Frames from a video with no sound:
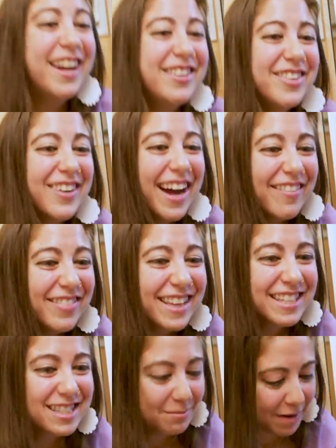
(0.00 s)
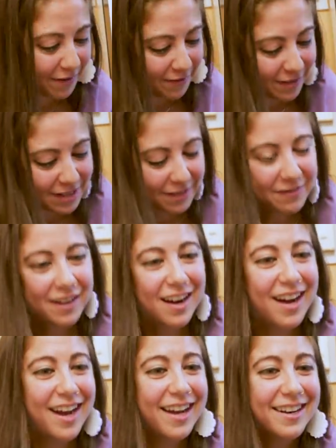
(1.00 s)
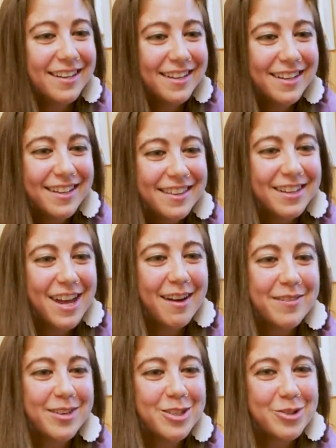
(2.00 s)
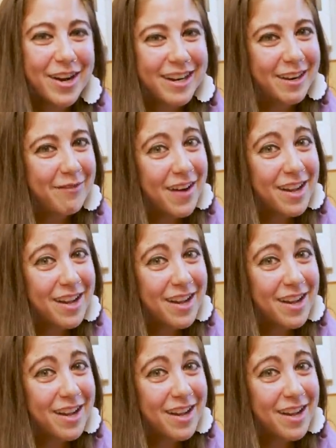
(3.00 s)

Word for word: I do have this in my fridge, I forgot the ever dreaded